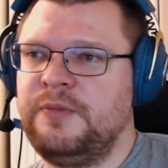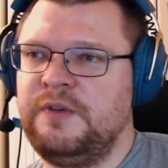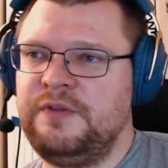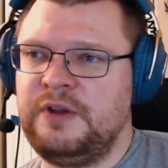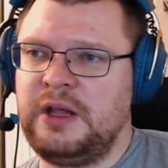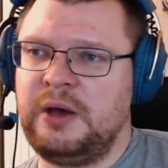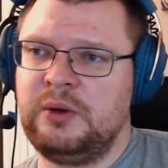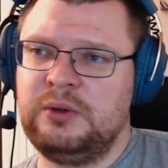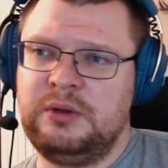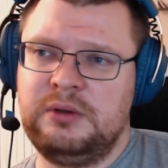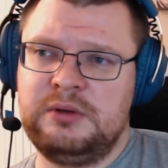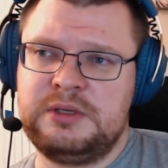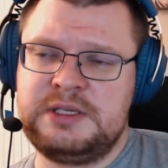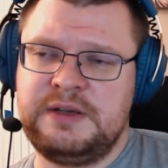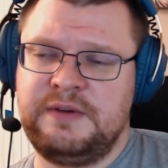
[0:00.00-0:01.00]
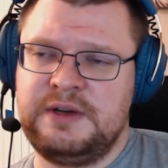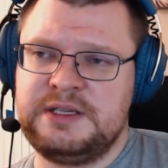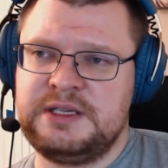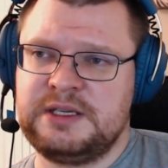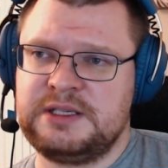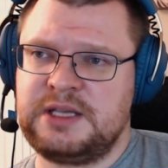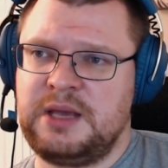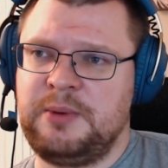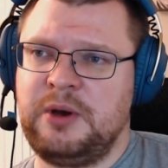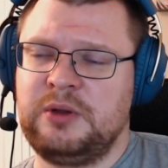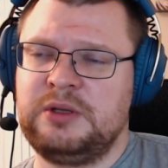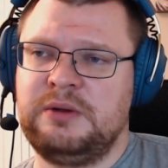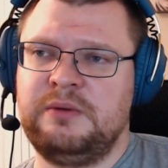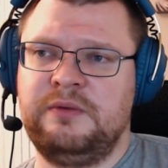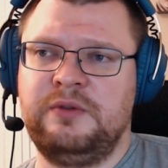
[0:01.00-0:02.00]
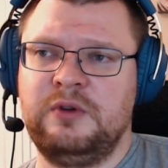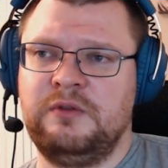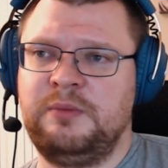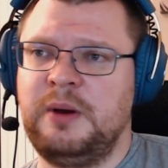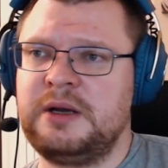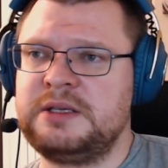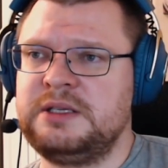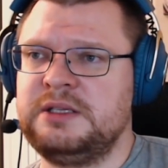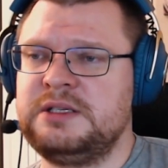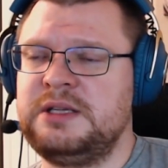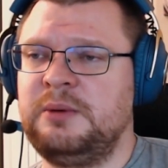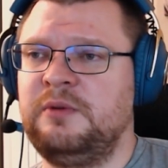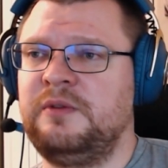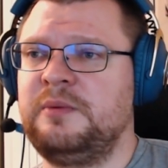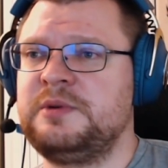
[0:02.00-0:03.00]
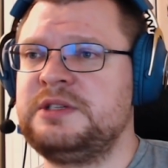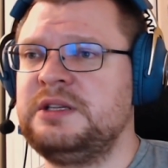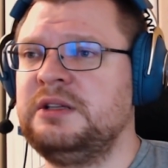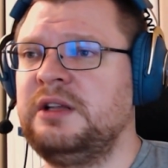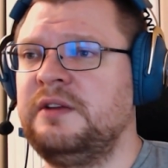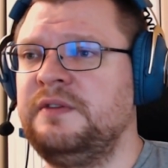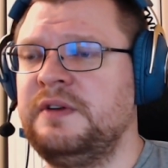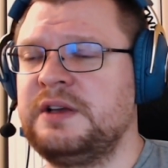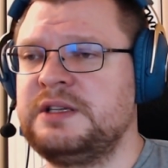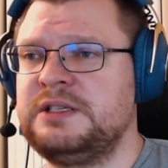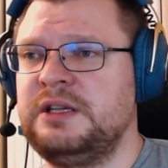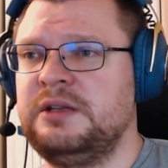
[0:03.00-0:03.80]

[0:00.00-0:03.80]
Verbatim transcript: Fallout 76 came out full of bugs, and some of them are still not fixed,